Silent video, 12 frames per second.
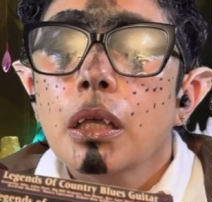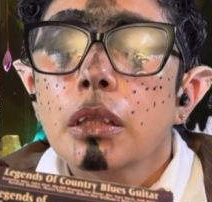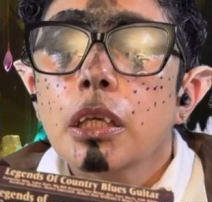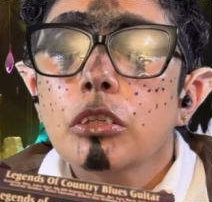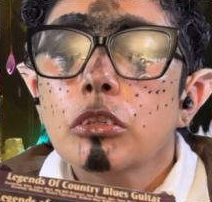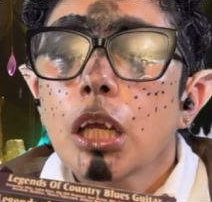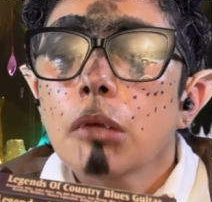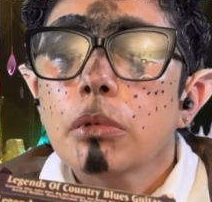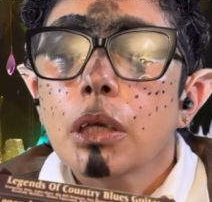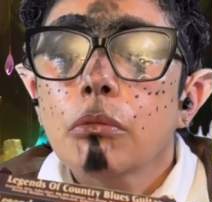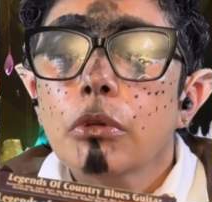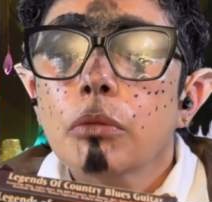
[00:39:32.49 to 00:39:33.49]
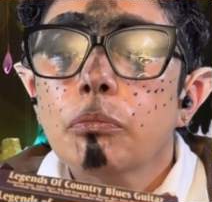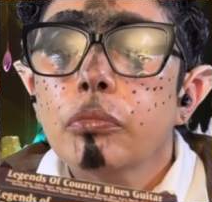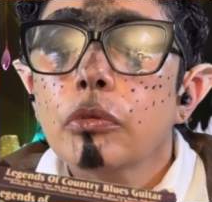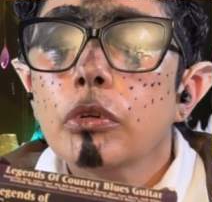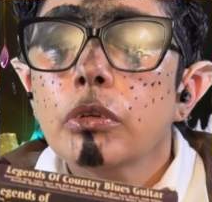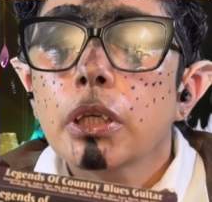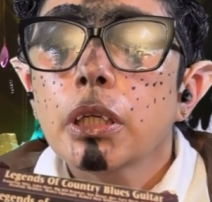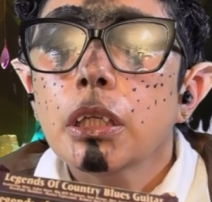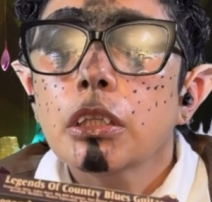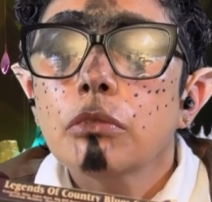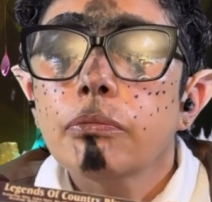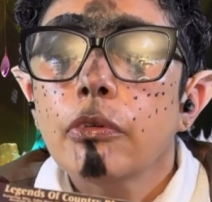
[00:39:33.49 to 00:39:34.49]
They shaped it with brilliant
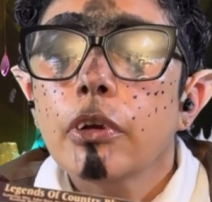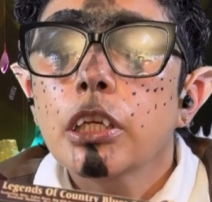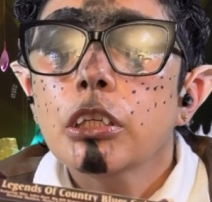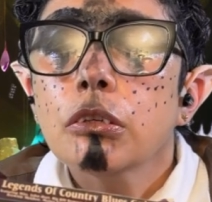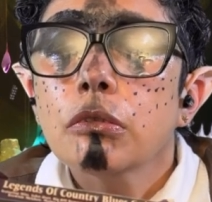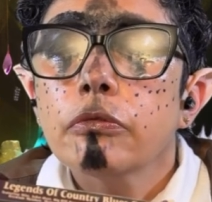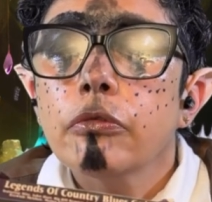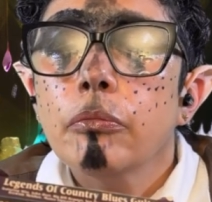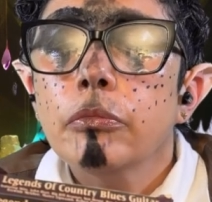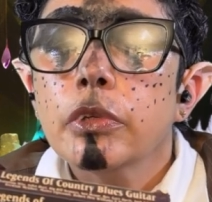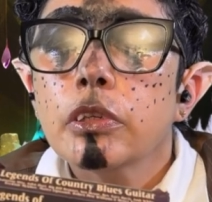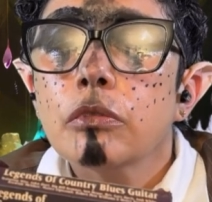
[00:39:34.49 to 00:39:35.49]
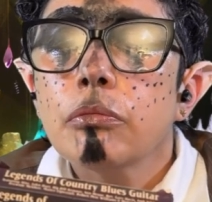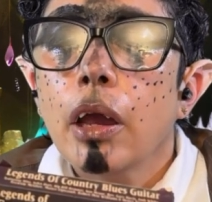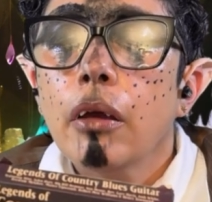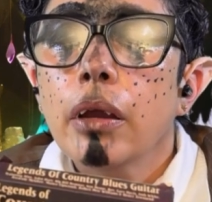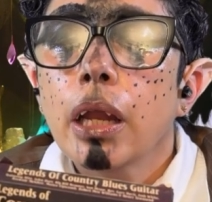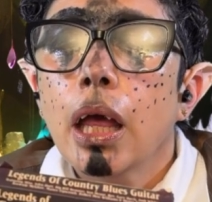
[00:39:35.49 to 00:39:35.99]
inspiration from disparate